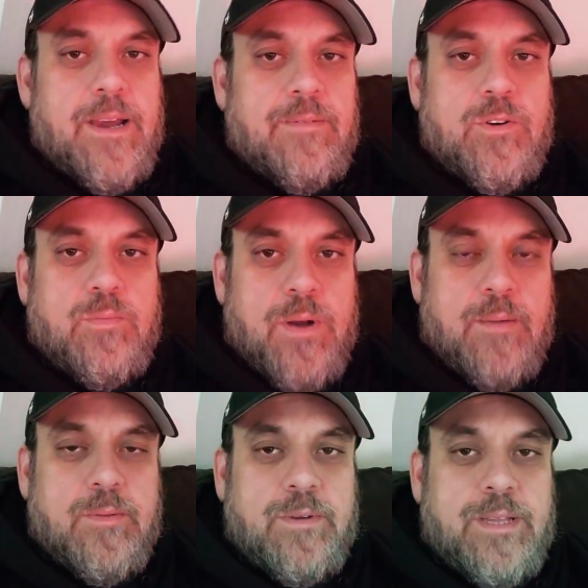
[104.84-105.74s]
I have no
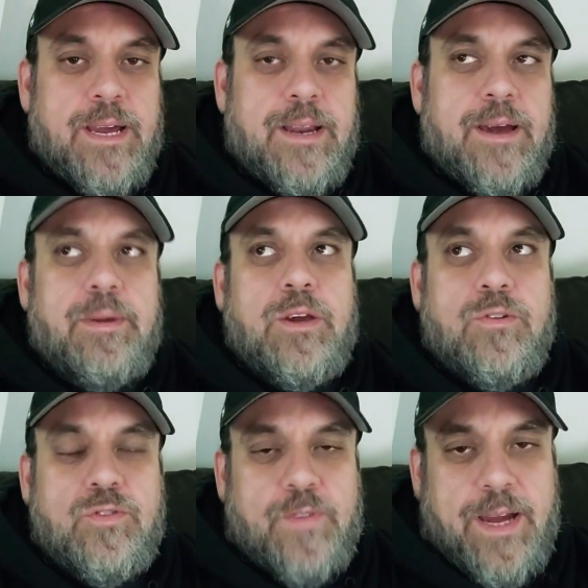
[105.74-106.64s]
problem with that. And I'm a
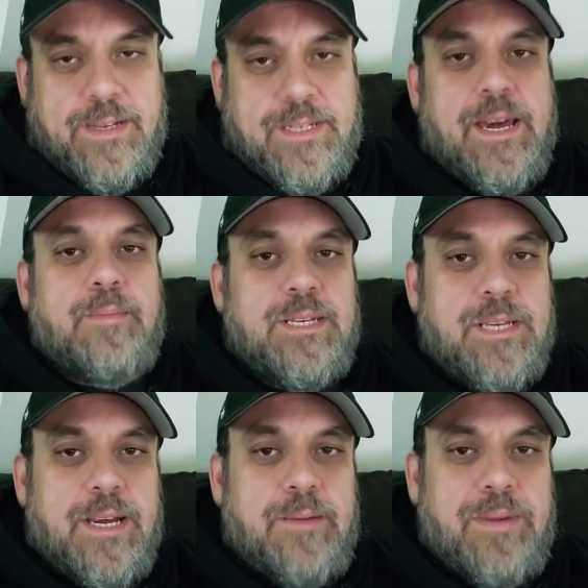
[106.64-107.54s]
huge fan of Sami
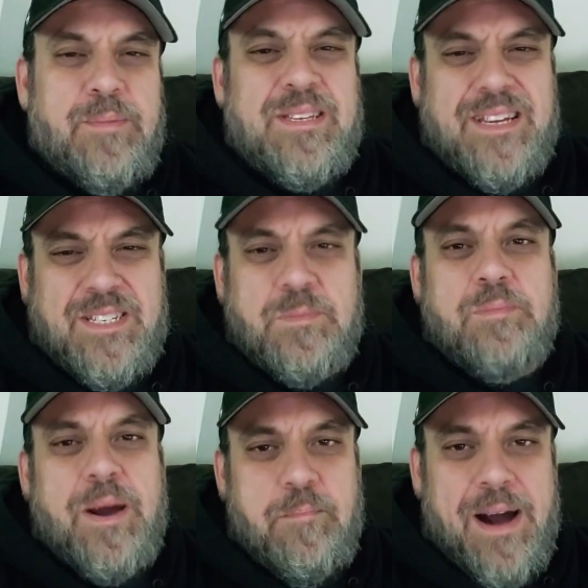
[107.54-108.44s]
Zayn. And maybe that's some of
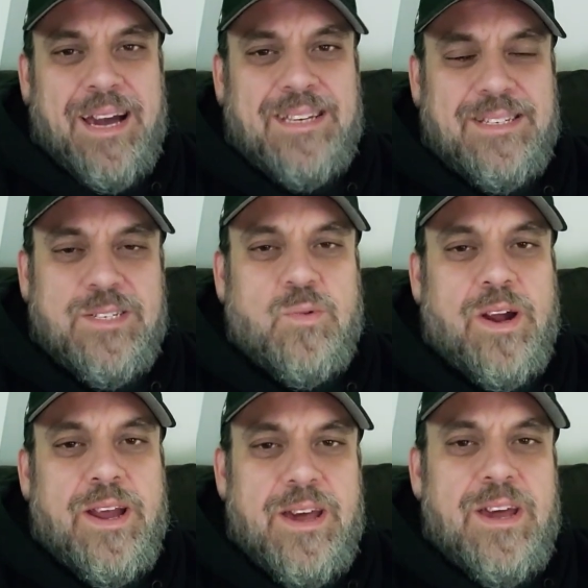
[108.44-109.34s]
my biasness
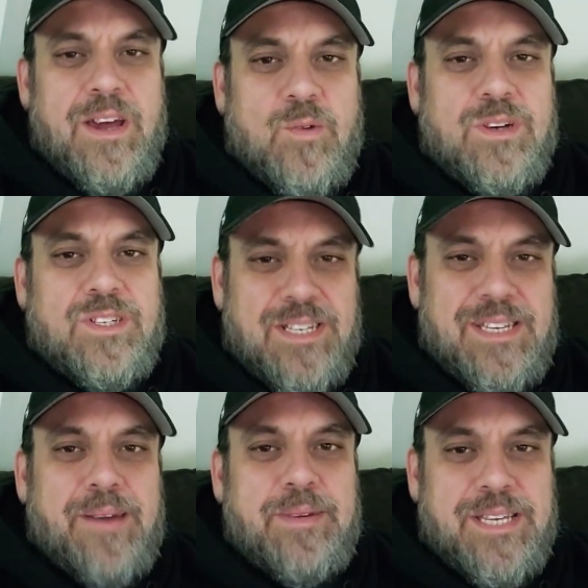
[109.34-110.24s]
where I wish the
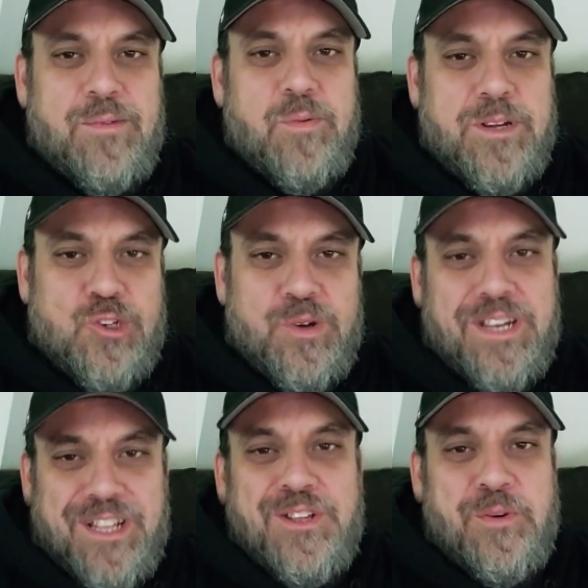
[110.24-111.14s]
Sami Zayn would be treated
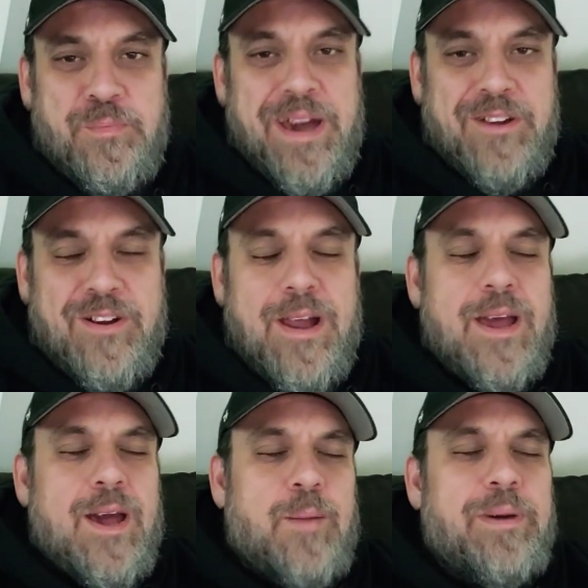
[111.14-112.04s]
a little better.
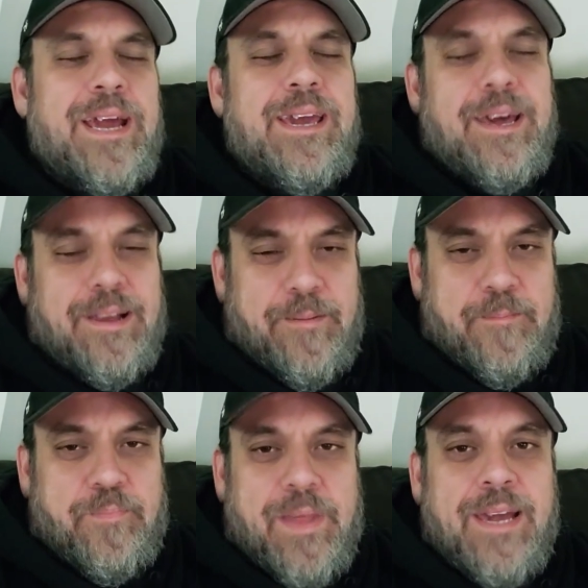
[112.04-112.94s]
But I get it.
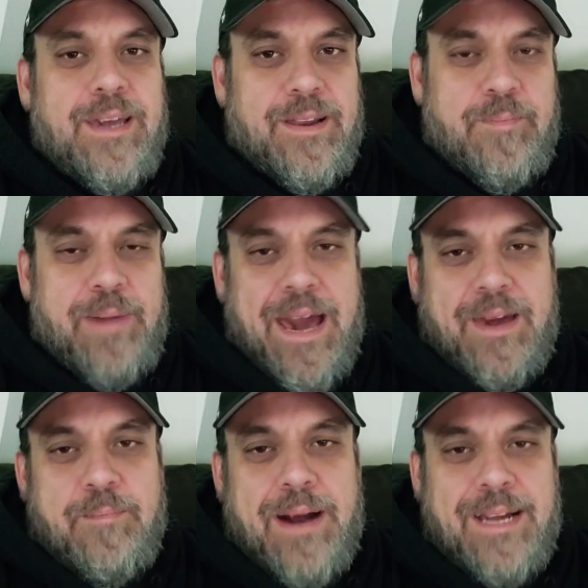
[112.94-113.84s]
I get it. Back
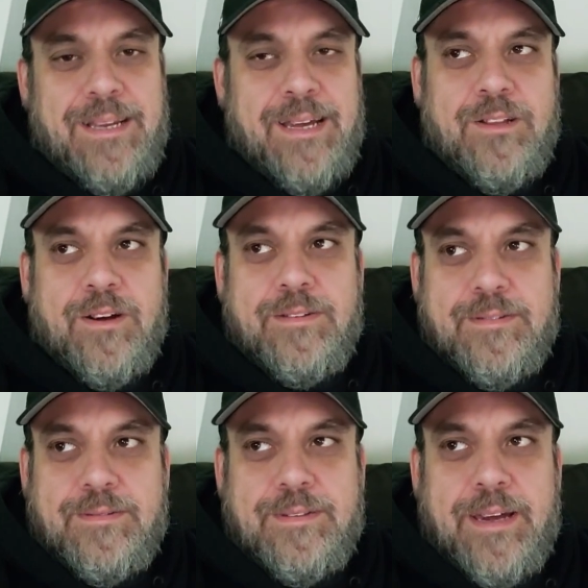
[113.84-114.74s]
in my day, look,
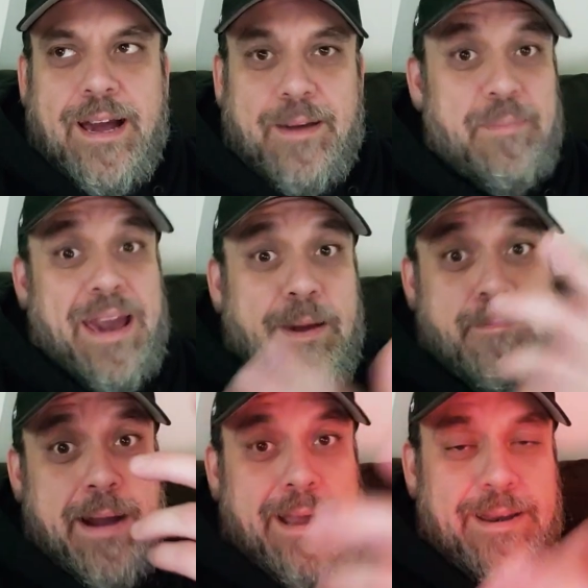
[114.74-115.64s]
back in
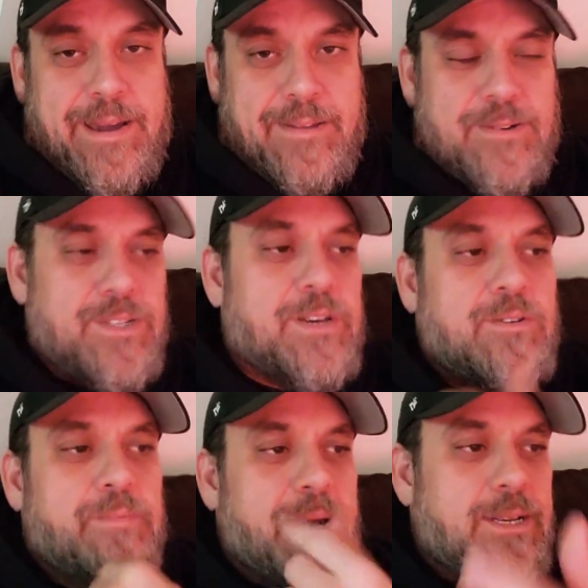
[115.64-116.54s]
my day, there's the
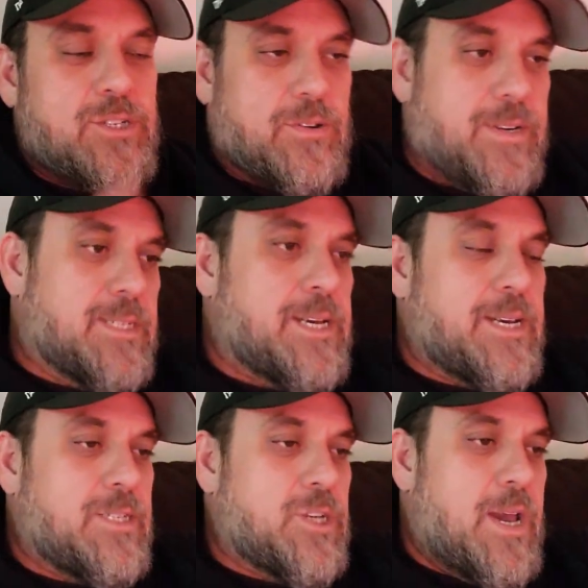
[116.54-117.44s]
old man showing his
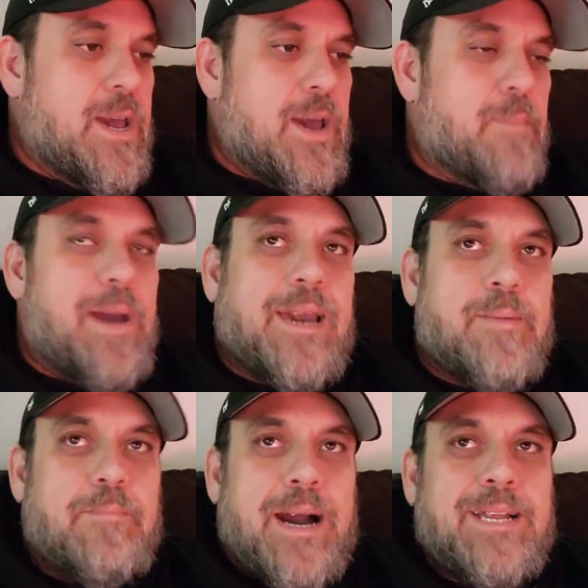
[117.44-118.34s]
age. Back in
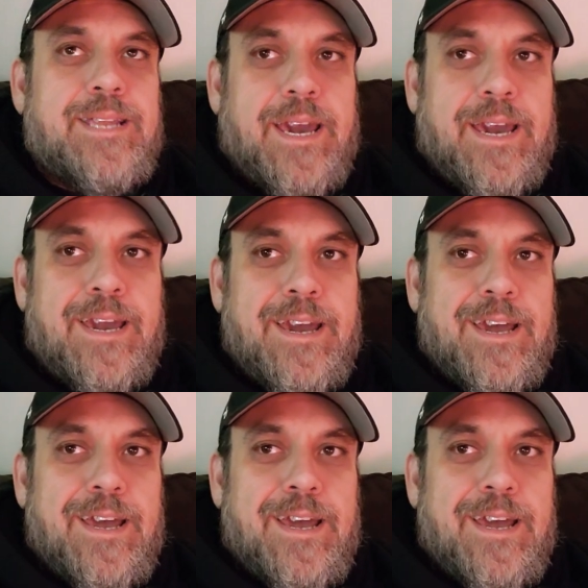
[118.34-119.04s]
my day,